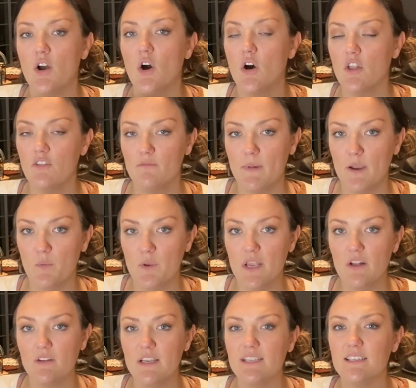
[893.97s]
all of my
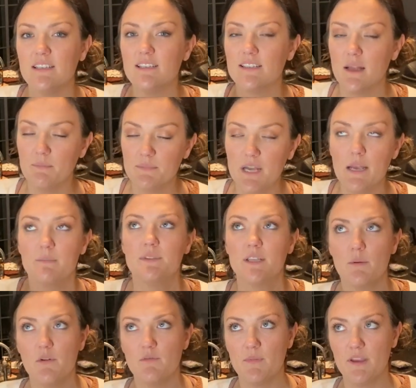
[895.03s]
weeklies and sometimes
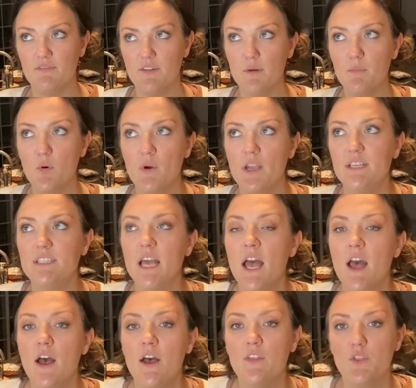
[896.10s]
some of my fit points.
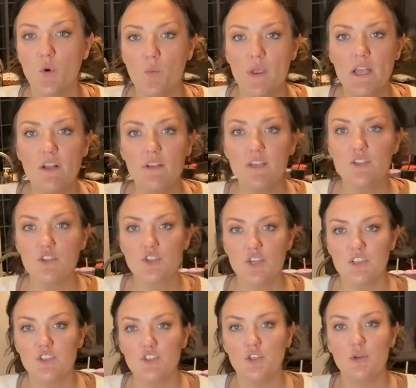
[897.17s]
The weeklies are
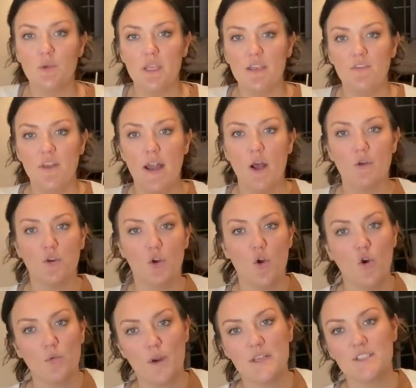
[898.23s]
just to even out your
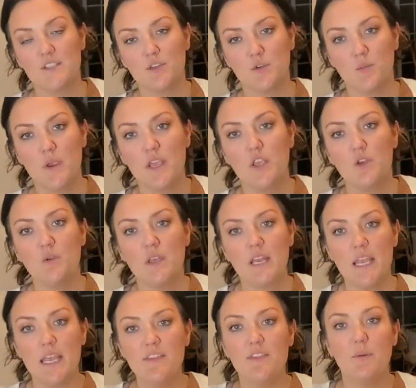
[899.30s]
whole rest of your week. You can
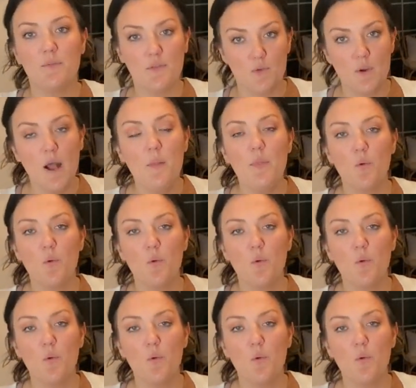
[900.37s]
eat them throughout the